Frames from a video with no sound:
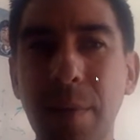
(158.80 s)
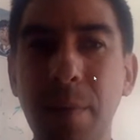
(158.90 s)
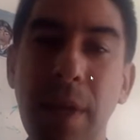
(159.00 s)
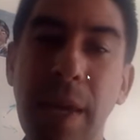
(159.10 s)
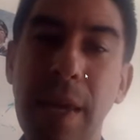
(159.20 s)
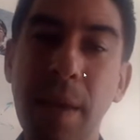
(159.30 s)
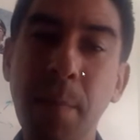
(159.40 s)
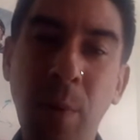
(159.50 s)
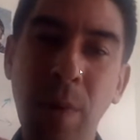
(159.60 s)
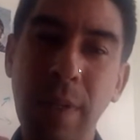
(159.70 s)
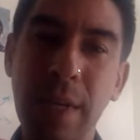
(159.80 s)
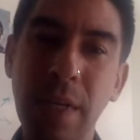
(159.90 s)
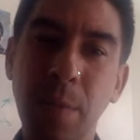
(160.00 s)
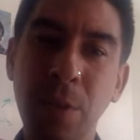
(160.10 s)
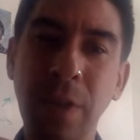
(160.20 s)
They import that
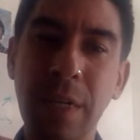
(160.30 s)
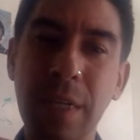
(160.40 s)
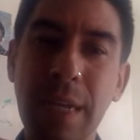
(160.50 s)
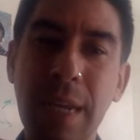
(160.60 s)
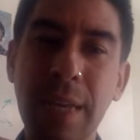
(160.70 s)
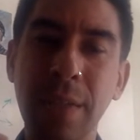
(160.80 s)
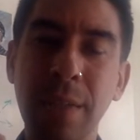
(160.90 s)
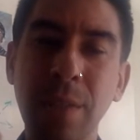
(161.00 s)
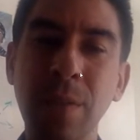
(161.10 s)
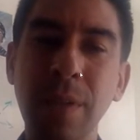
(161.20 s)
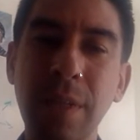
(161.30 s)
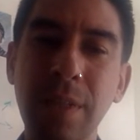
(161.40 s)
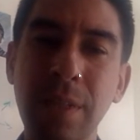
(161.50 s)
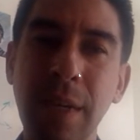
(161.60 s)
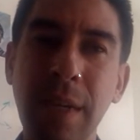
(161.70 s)
double-strand DNA into the
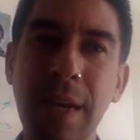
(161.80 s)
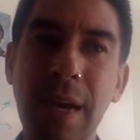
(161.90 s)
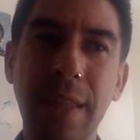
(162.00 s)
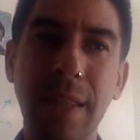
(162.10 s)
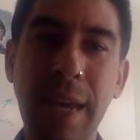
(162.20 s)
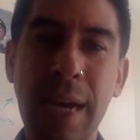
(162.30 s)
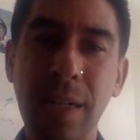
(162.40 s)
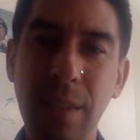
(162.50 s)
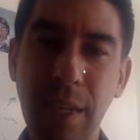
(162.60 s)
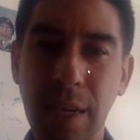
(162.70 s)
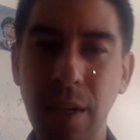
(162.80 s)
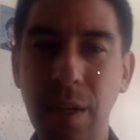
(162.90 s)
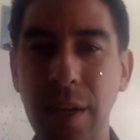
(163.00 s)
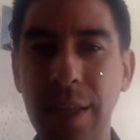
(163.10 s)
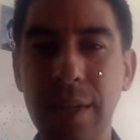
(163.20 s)
nucleus, and then they actually
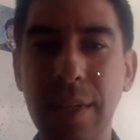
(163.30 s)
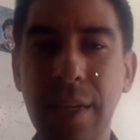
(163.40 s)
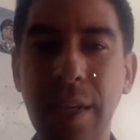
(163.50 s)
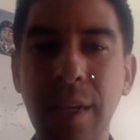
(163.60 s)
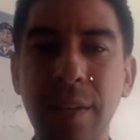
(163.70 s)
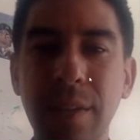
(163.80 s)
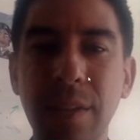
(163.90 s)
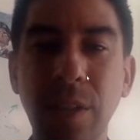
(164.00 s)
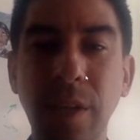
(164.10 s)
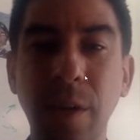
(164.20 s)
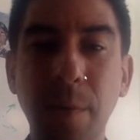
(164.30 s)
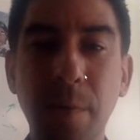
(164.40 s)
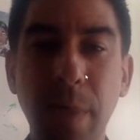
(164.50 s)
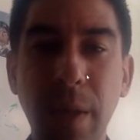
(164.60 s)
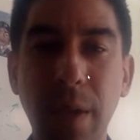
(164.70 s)
integrate that DNA into the
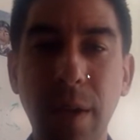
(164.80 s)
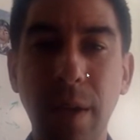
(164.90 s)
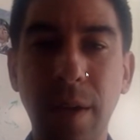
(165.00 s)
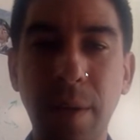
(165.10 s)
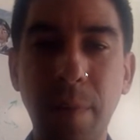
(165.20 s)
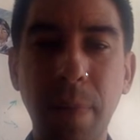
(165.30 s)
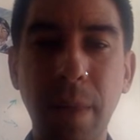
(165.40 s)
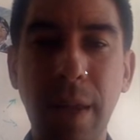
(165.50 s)
genome.